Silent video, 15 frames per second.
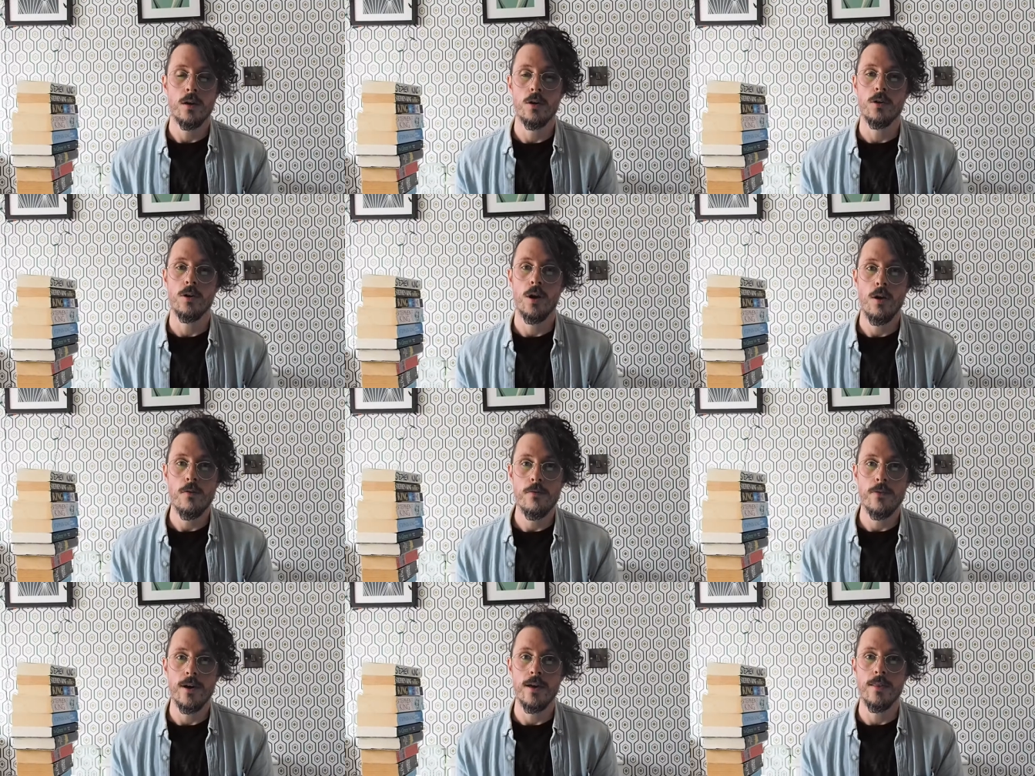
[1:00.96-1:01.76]
look no
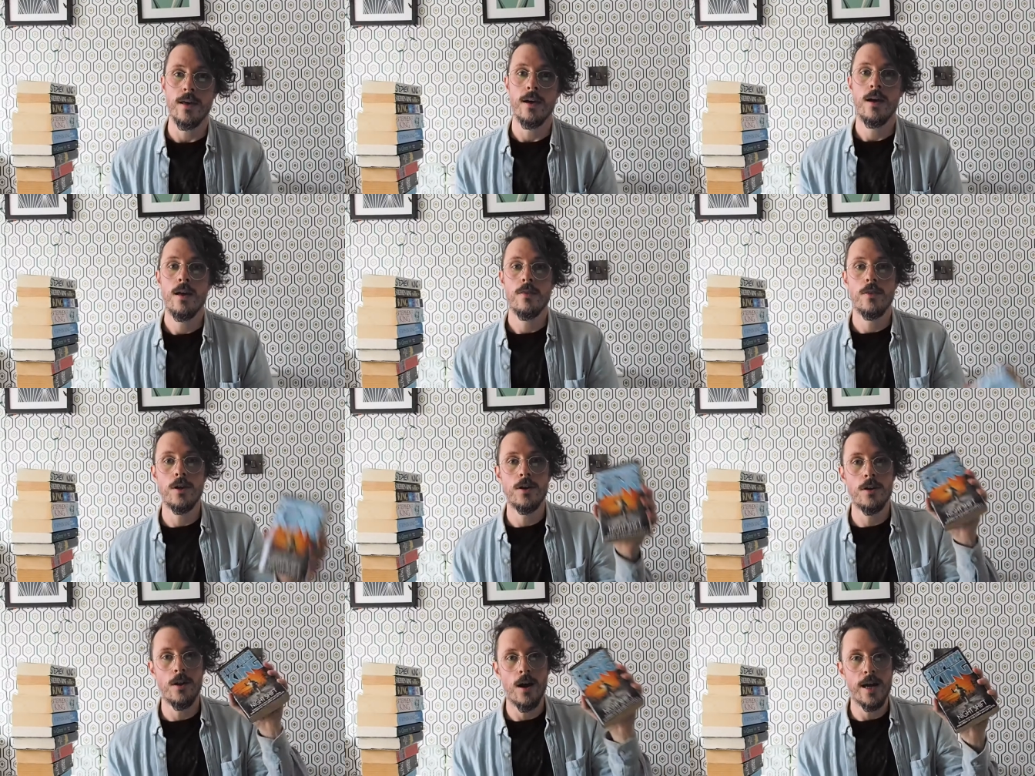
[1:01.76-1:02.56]
further
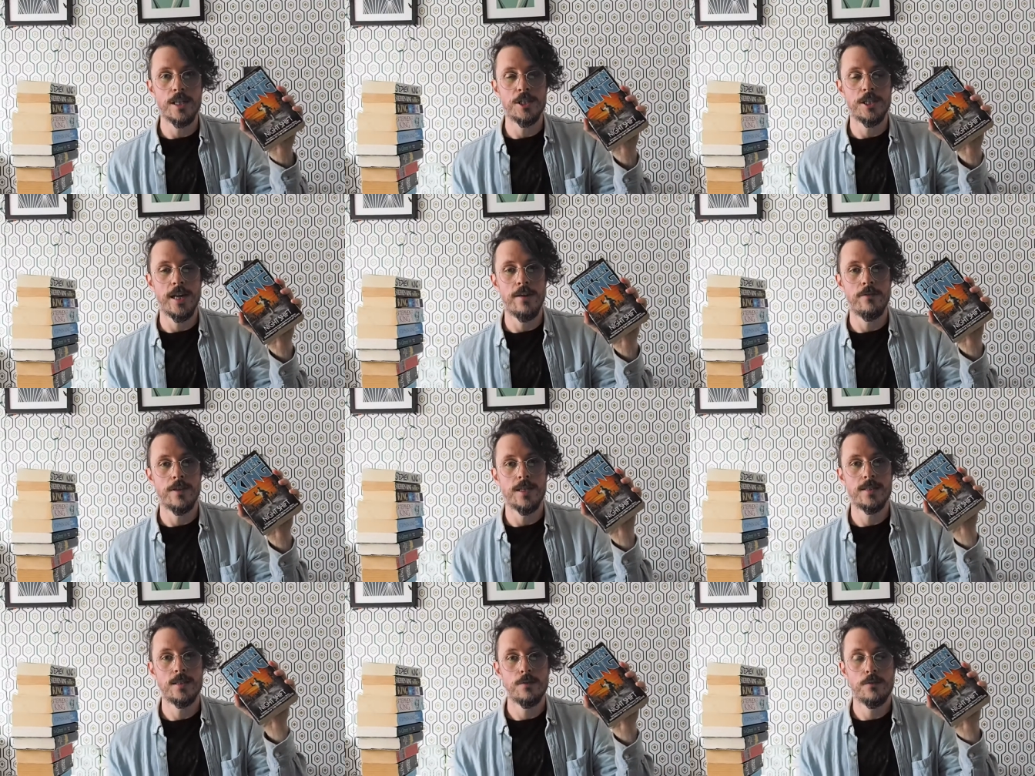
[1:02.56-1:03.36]
than Night
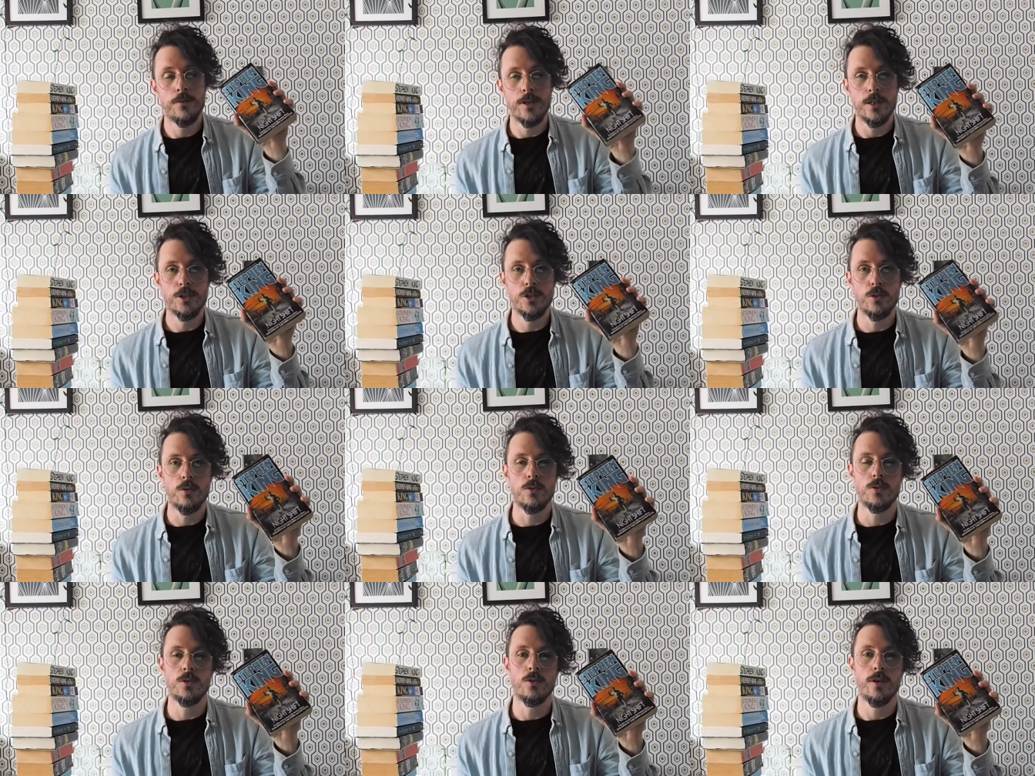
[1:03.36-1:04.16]
Shift. It's his first
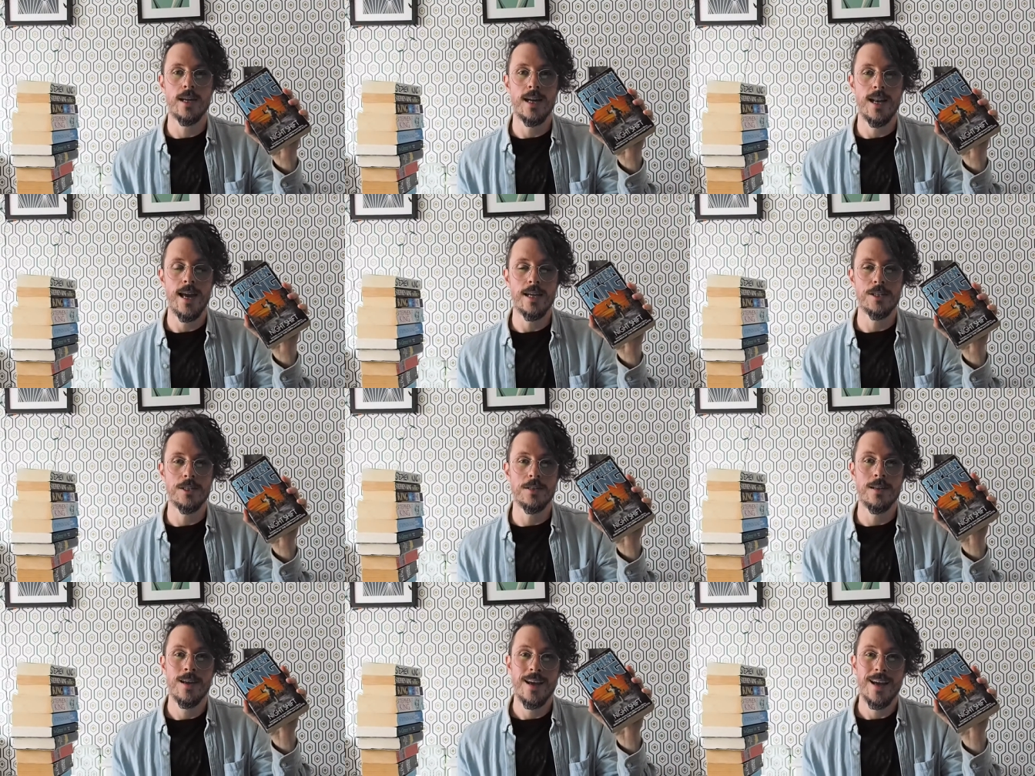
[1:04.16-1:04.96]
short story
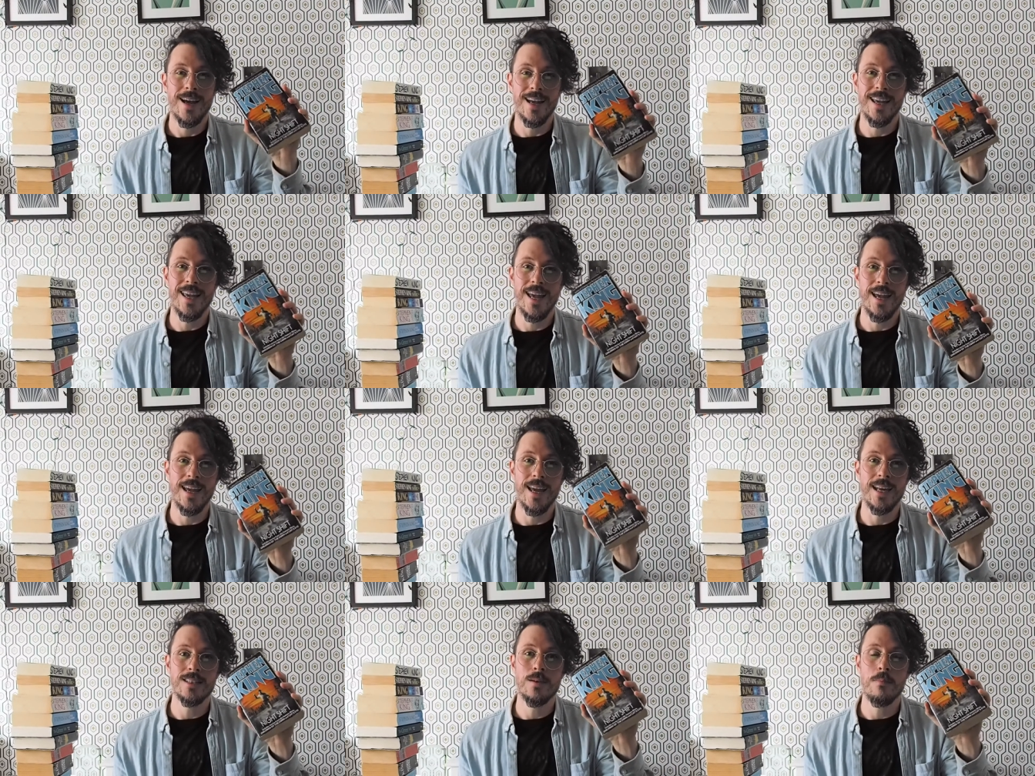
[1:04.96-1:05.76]
collection, and
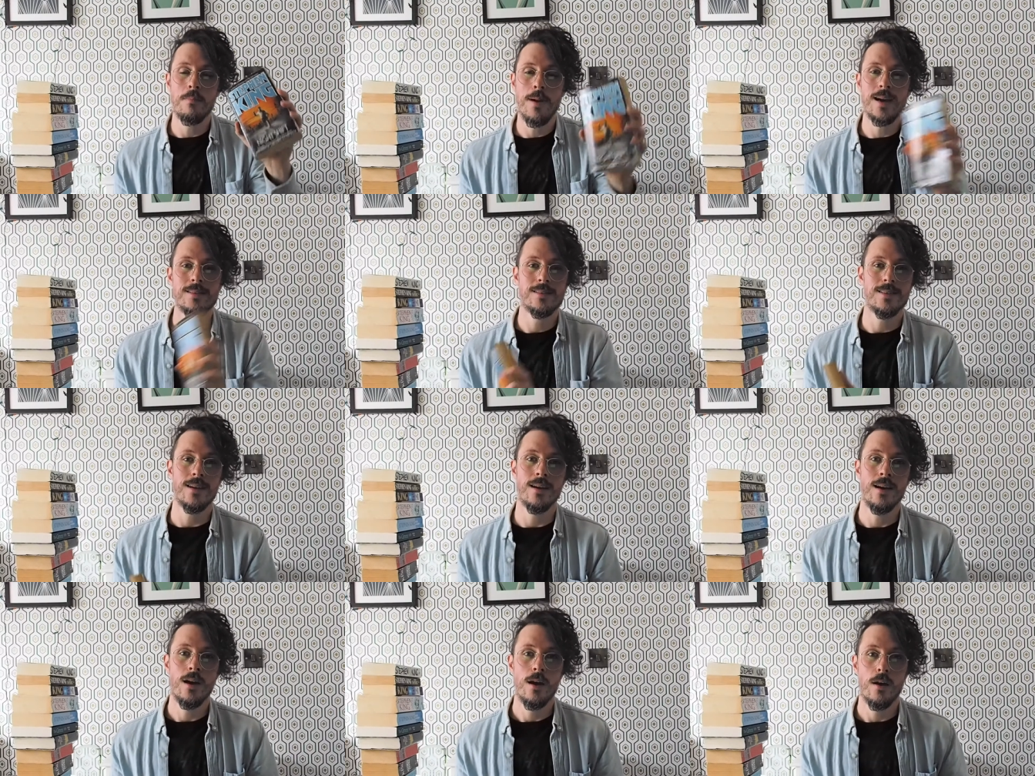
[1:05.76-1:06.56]
King is a
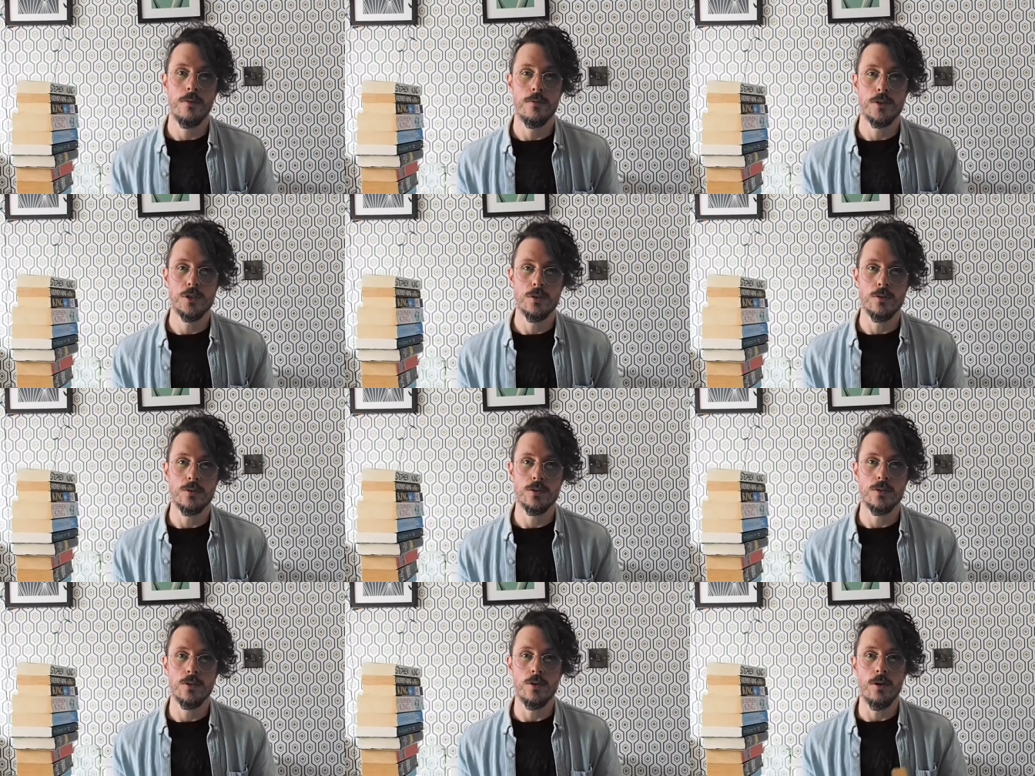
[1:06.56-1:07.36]
master of the short
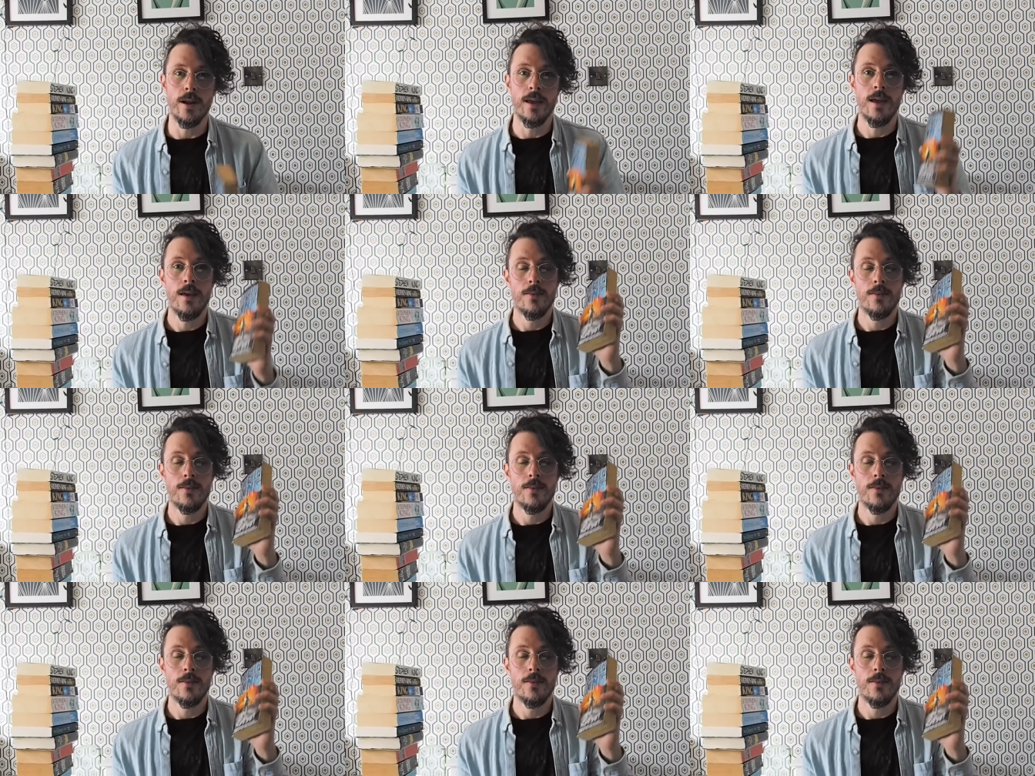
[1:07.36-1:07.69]
story.